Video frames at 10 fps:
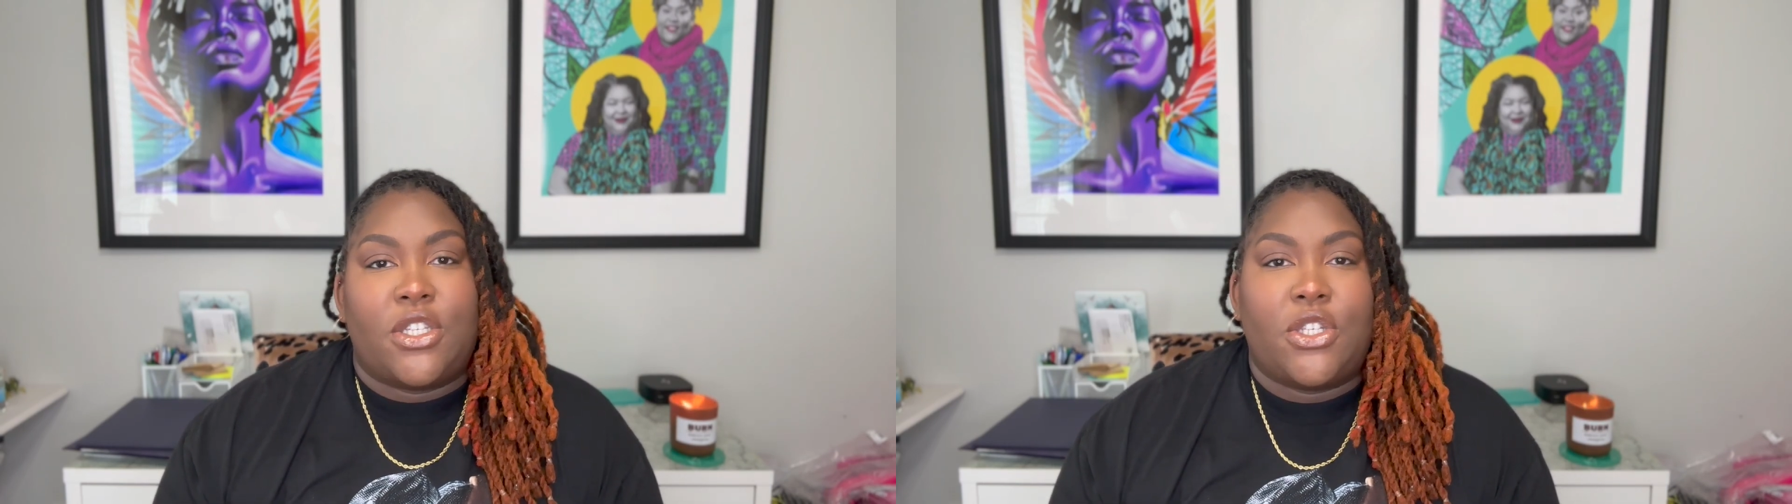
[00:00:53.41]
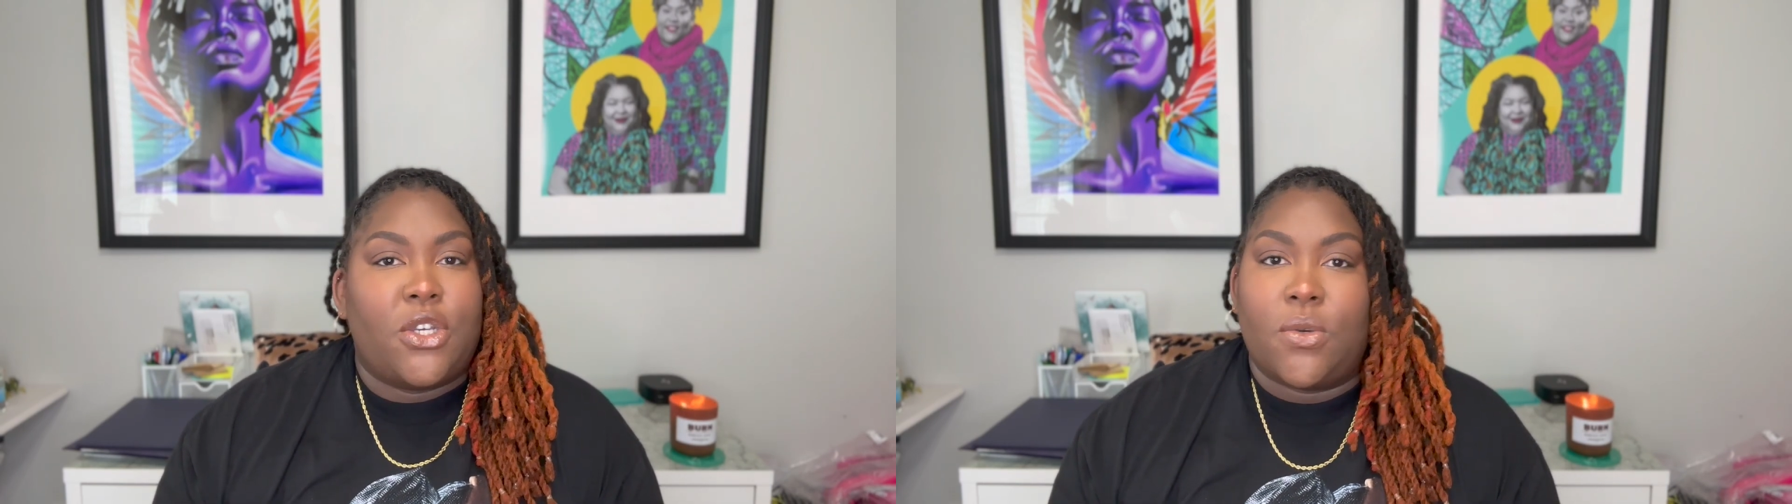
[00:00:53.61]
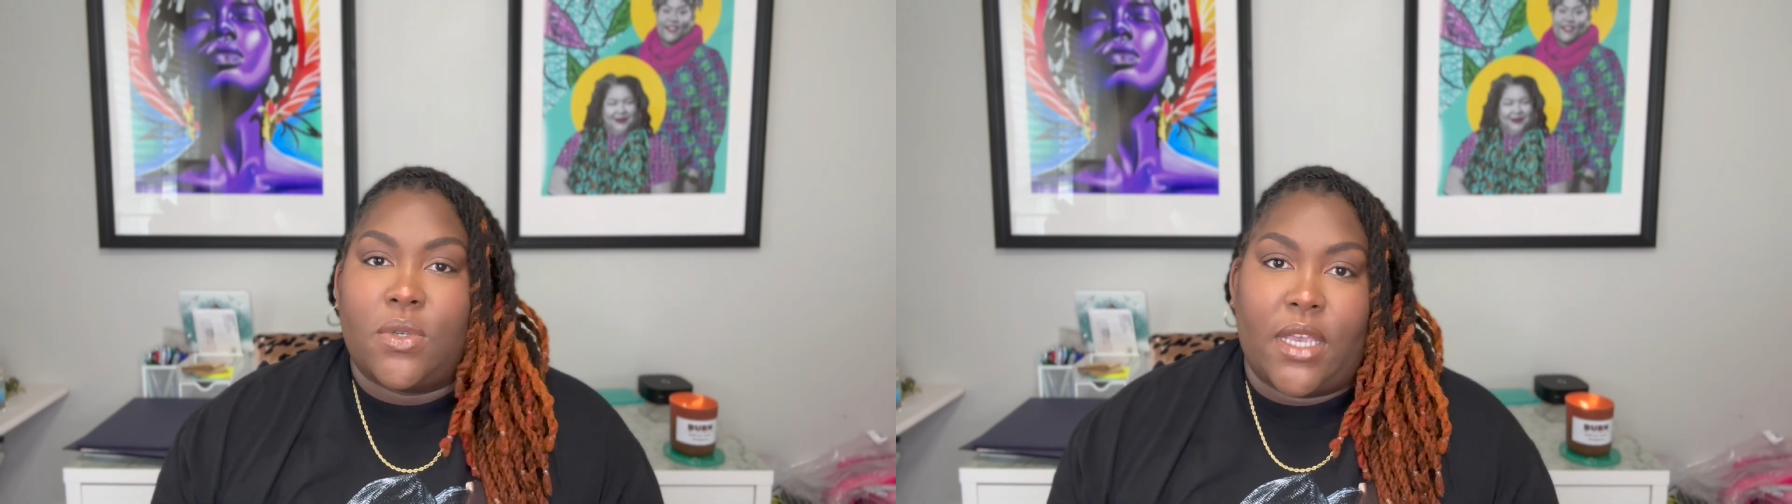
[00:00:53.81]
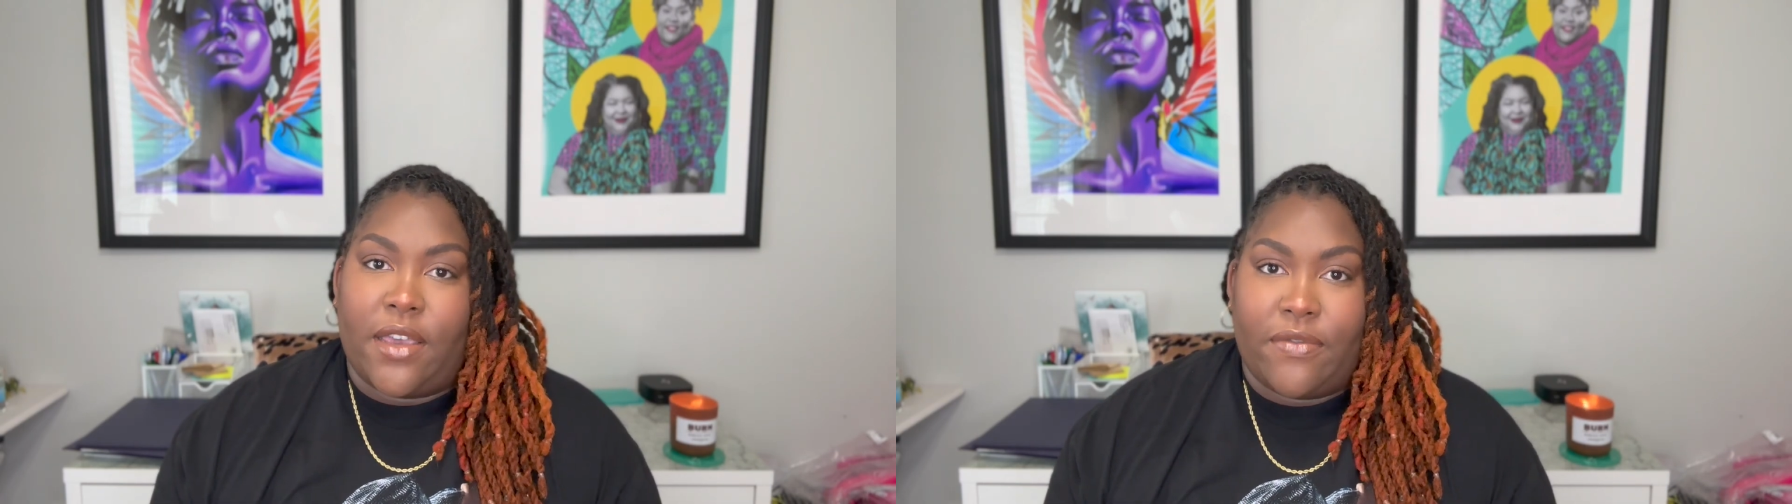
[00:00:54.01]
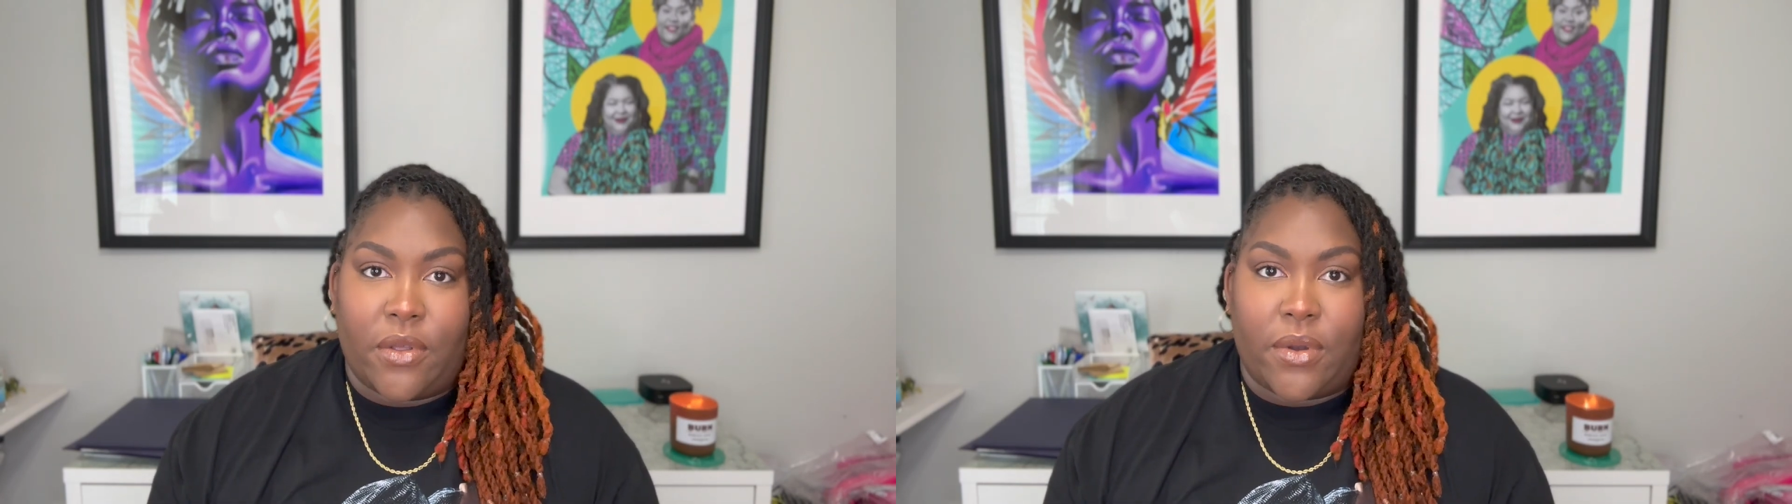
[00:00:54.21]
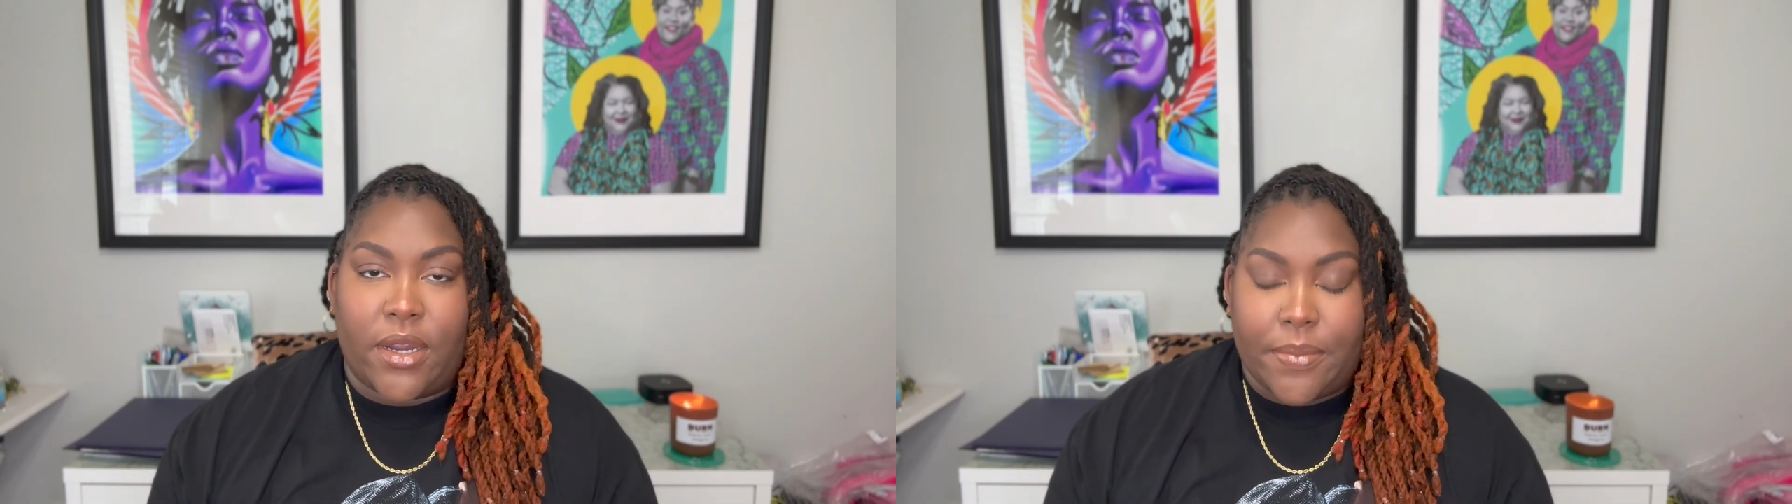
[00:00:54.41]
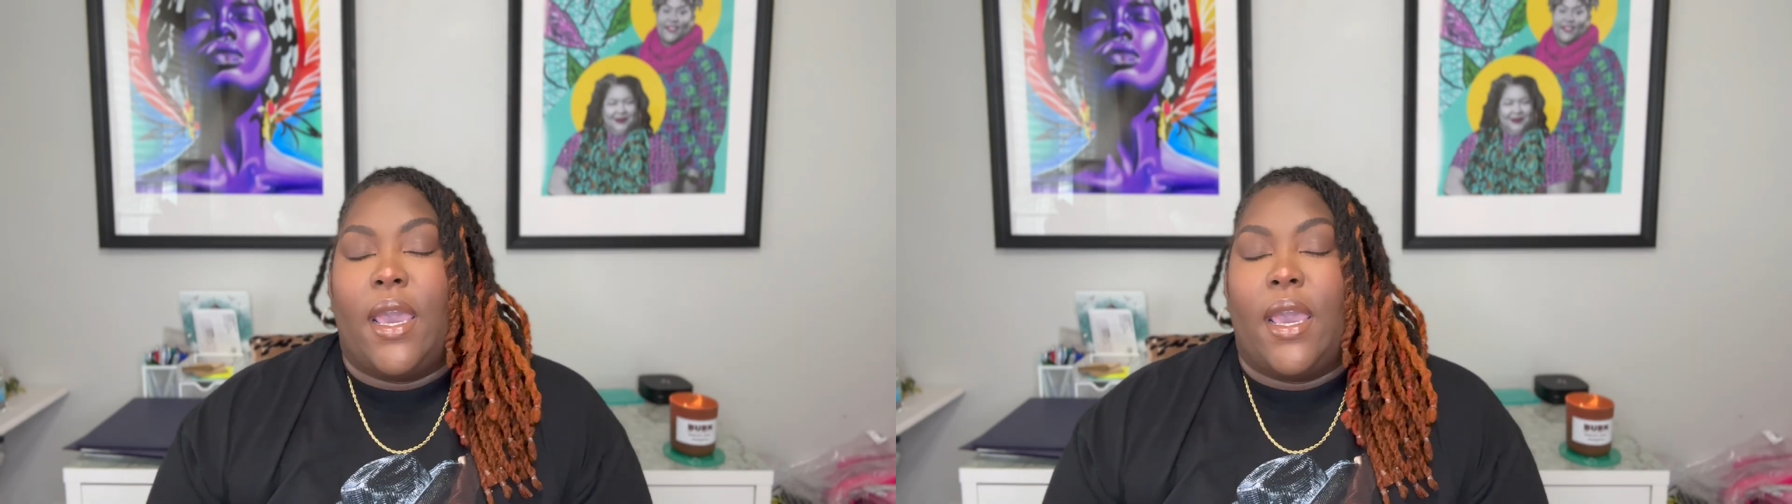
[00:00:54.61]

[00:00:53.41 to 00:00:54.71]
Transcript: choose a floor.